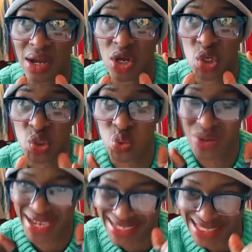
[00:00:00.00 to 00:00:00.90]
to
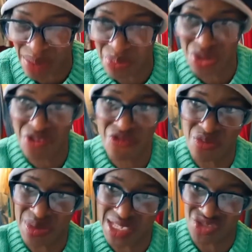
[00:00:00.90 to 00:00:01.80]
get somebody
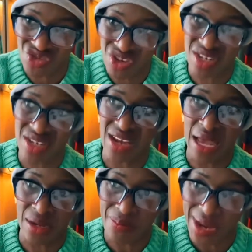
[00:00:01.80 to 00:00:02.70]
from the street
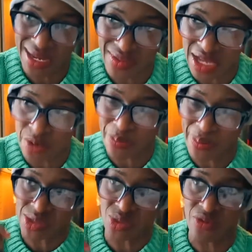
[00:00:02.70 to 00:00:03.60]
and make that
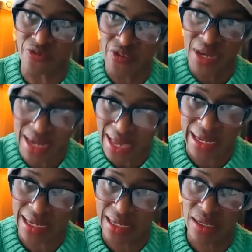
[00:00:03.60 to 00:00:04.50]
person feel
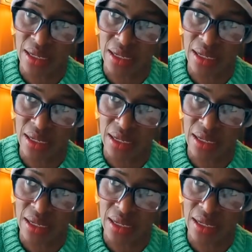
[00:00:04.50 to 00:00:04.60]
like